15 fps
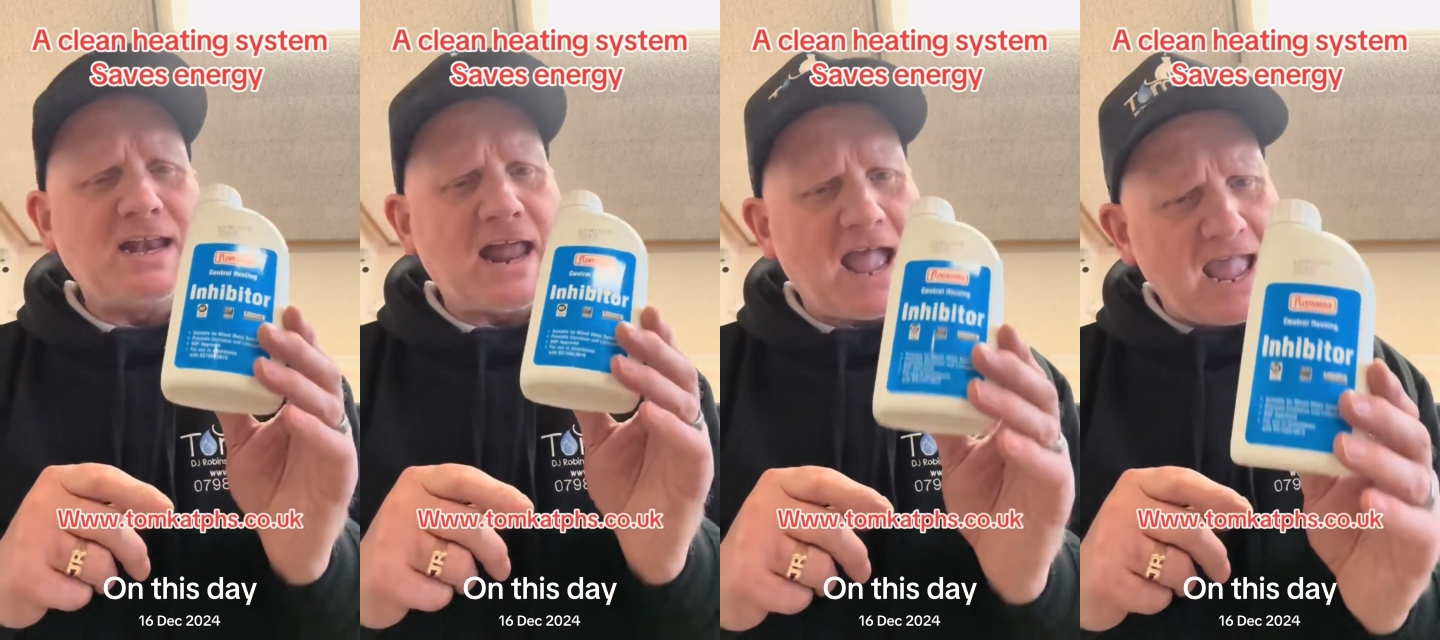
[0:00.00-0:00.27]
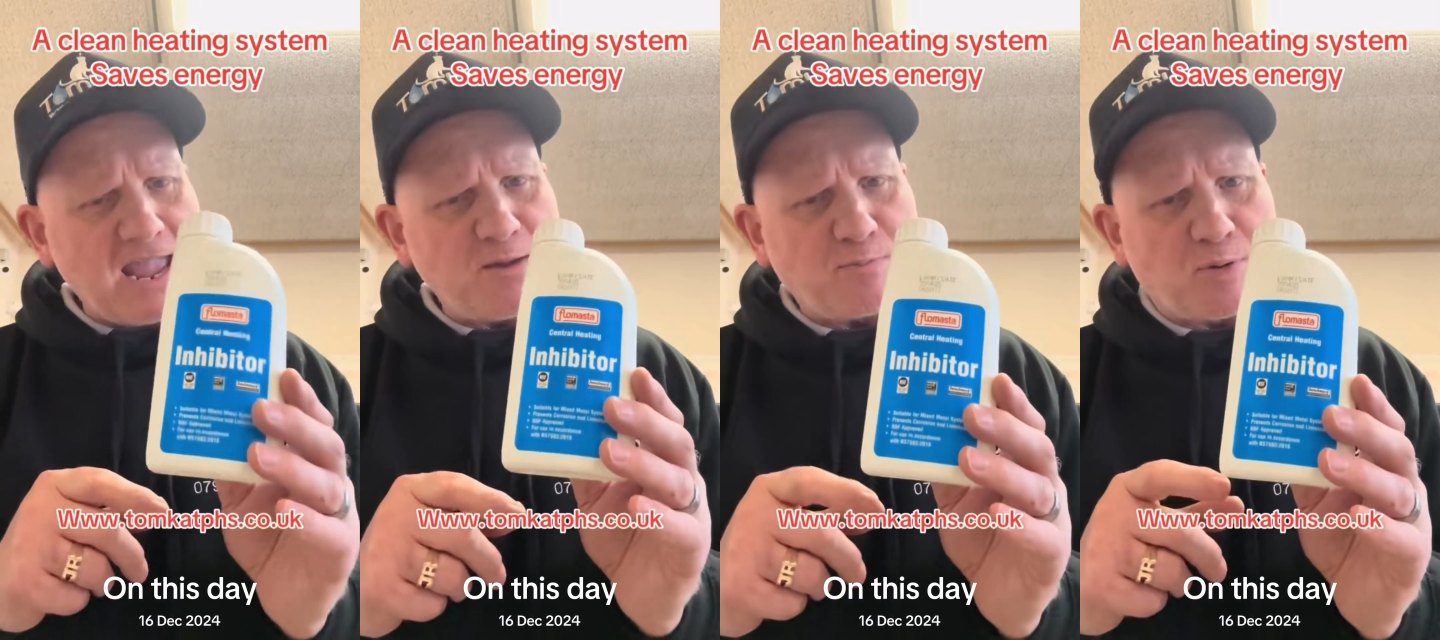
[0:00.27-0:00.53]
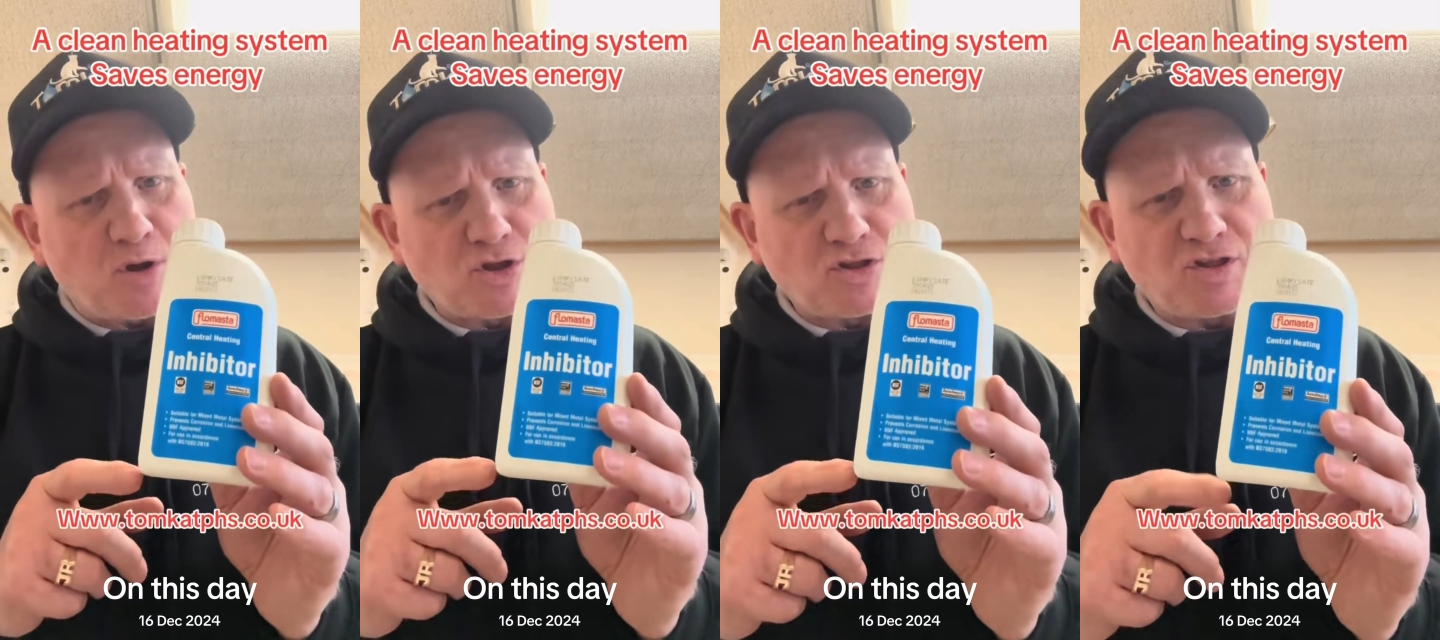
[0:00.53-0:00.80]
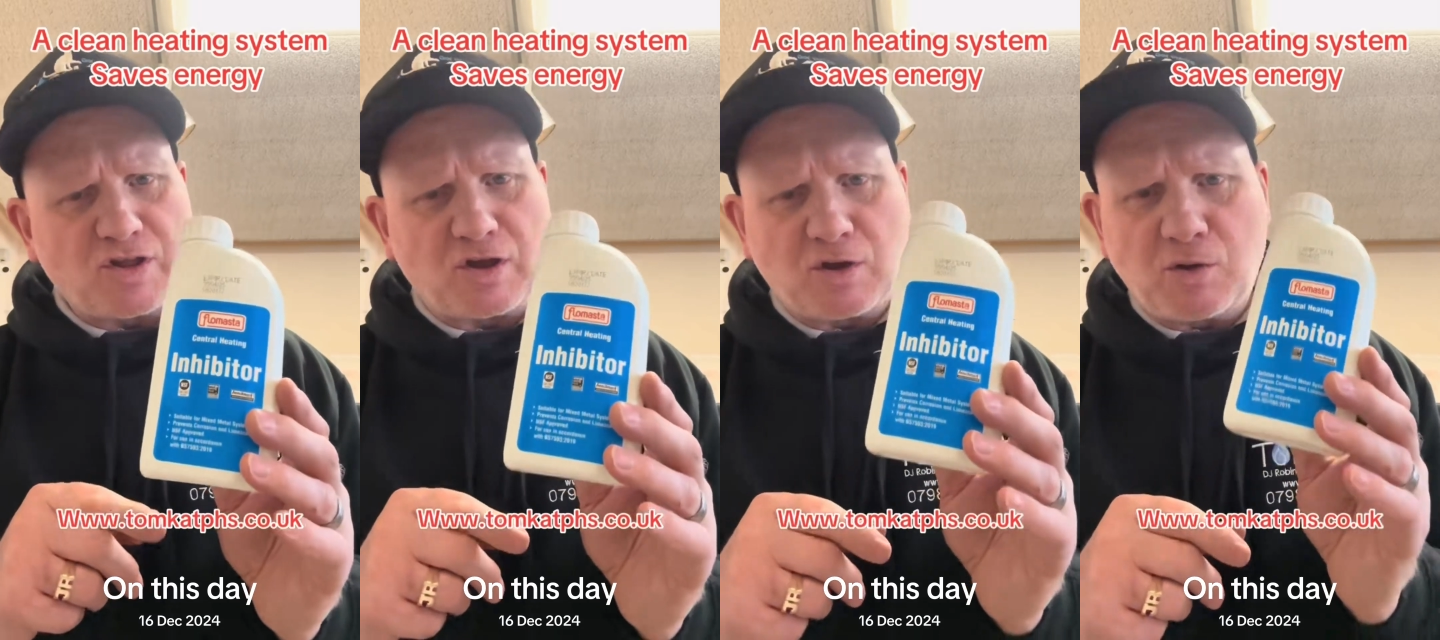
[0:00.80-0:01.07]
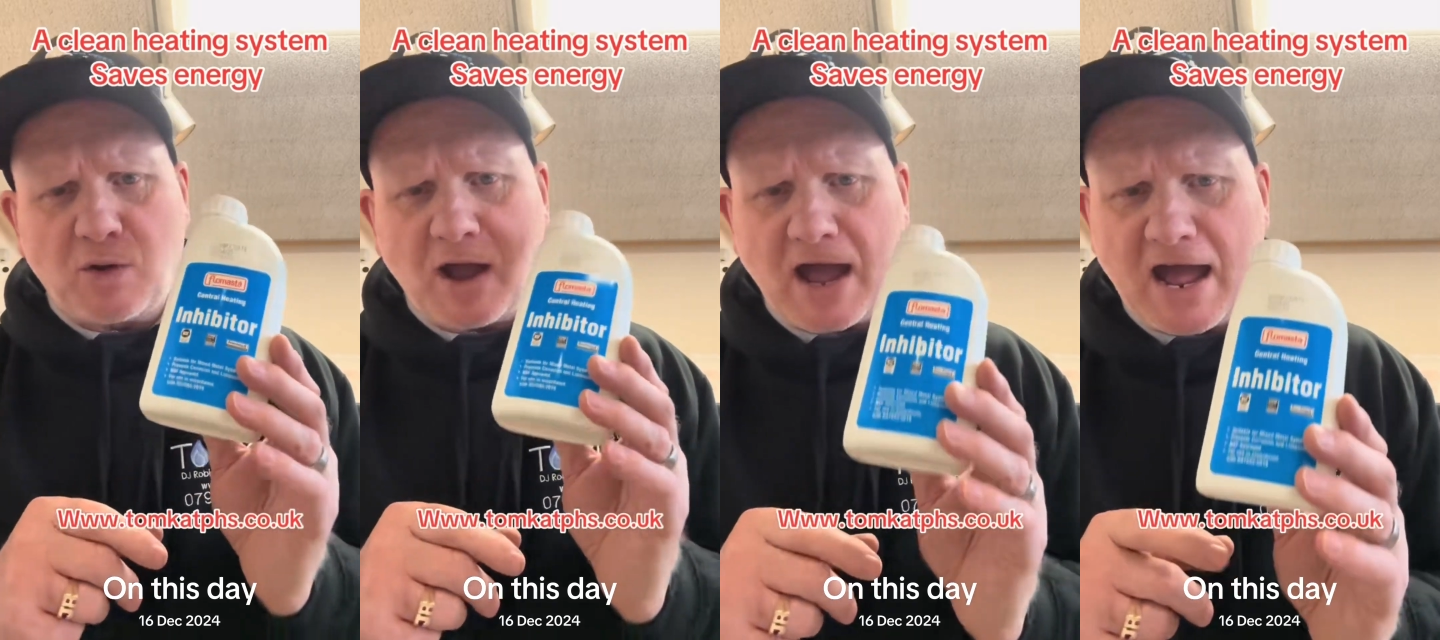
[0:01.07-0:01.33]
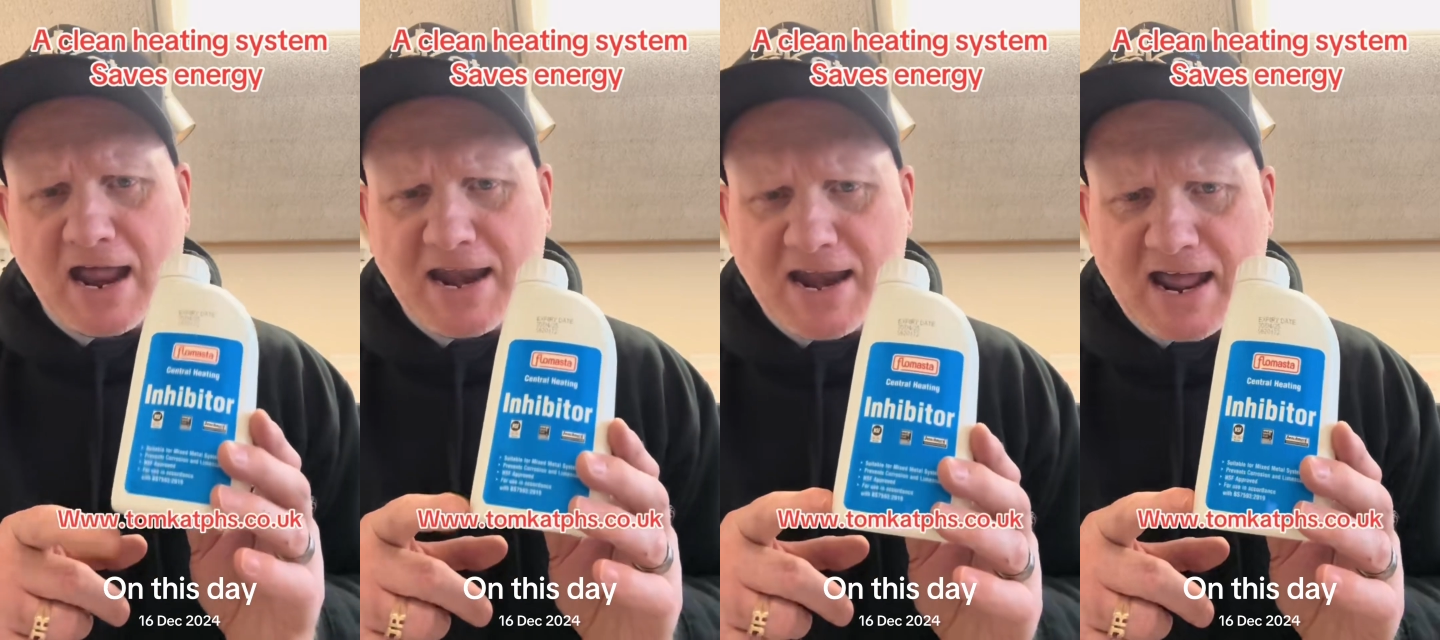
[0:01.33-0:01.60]
8.2
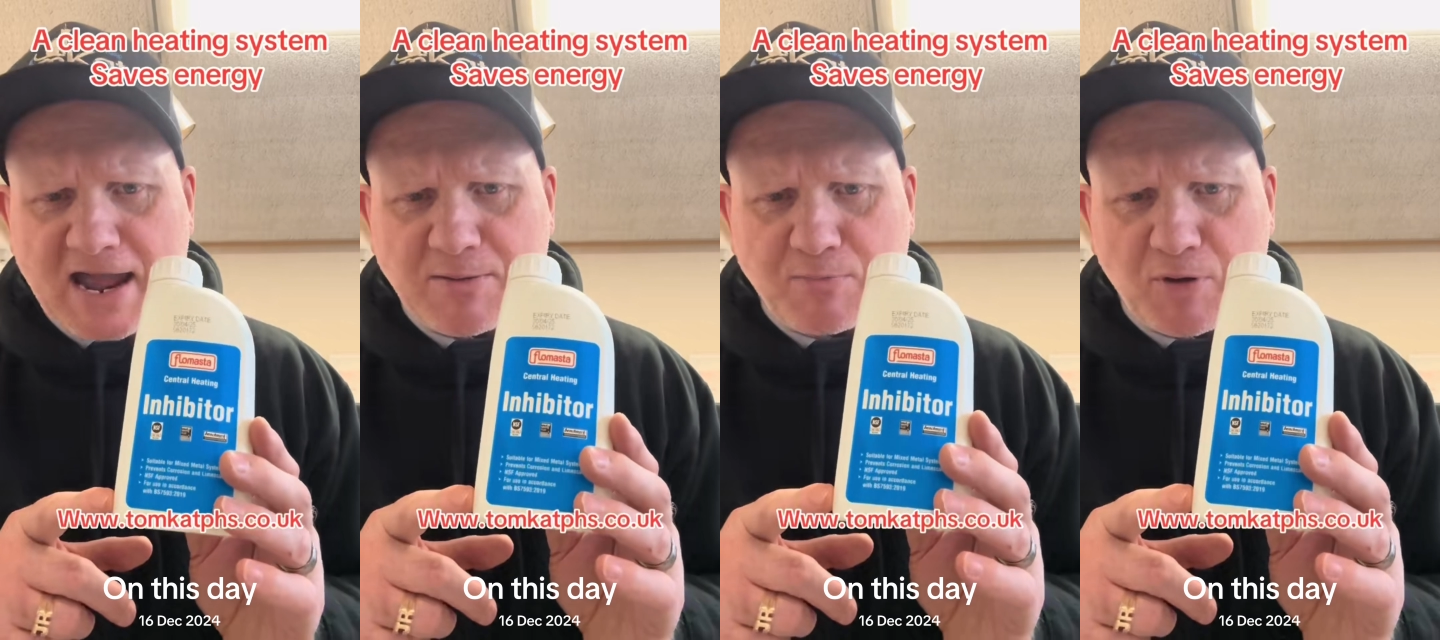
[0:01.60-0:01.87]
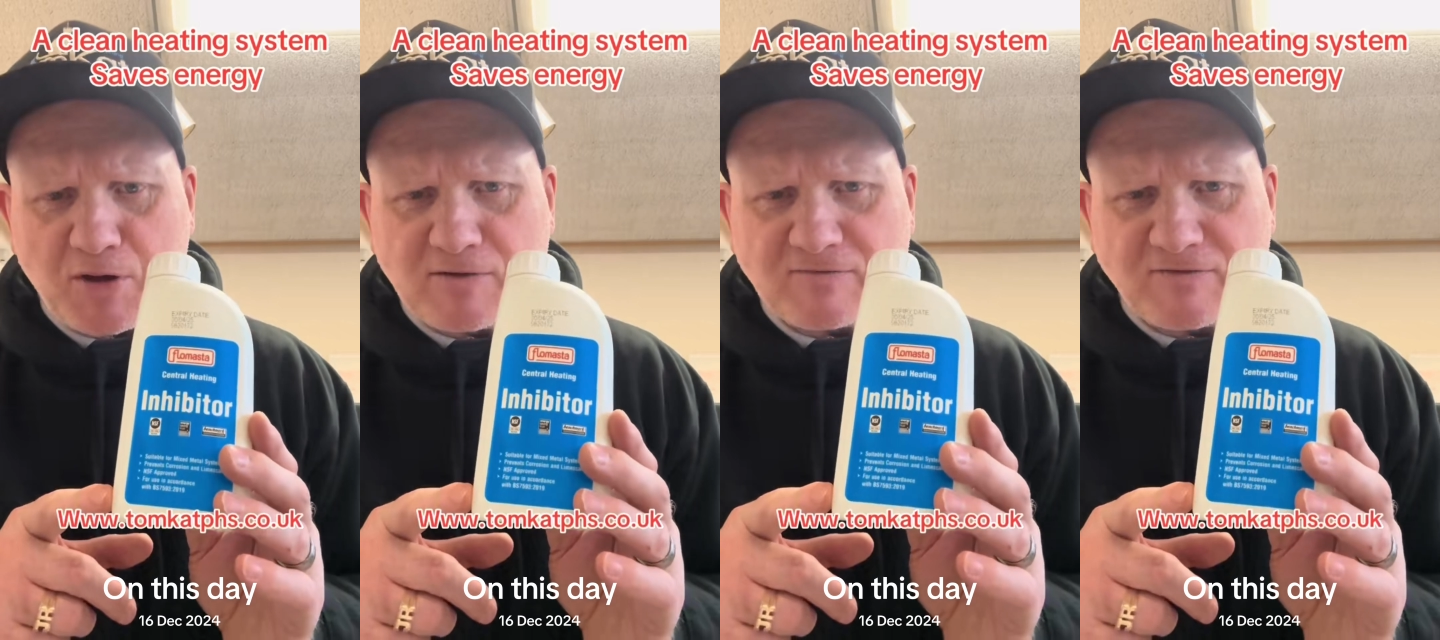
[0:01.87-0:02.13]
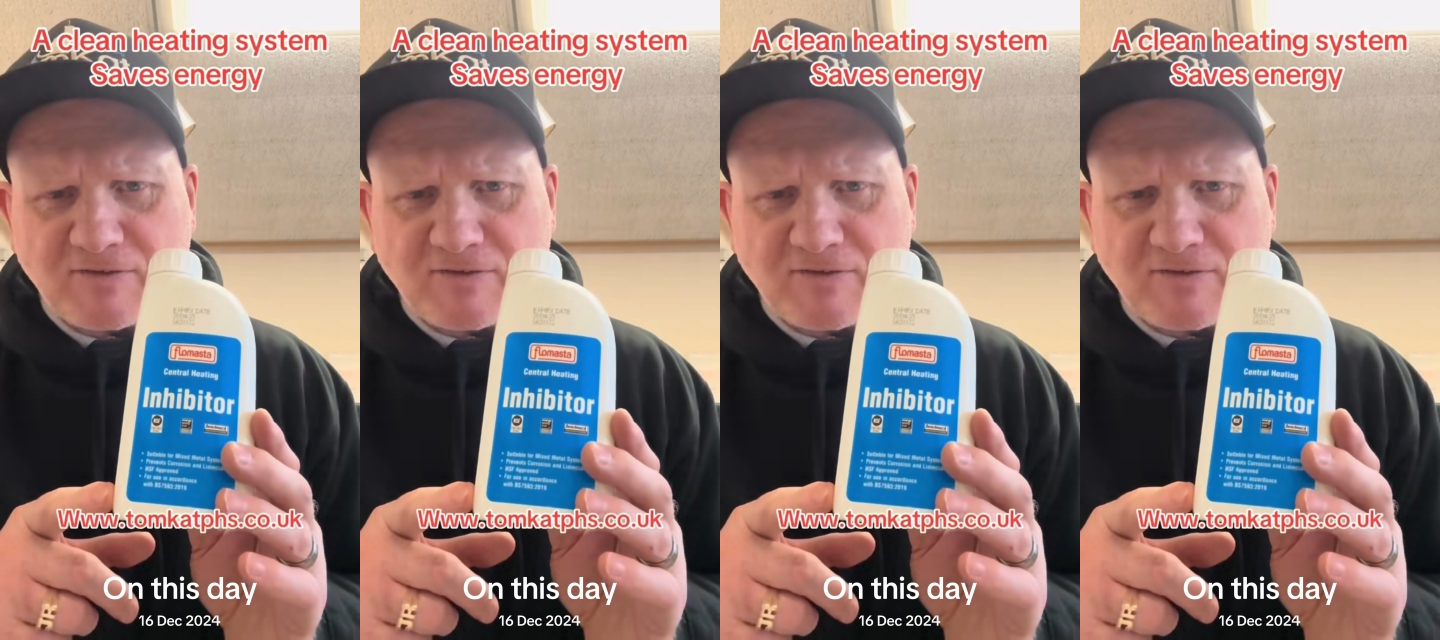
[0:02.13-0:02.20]
and 9.5.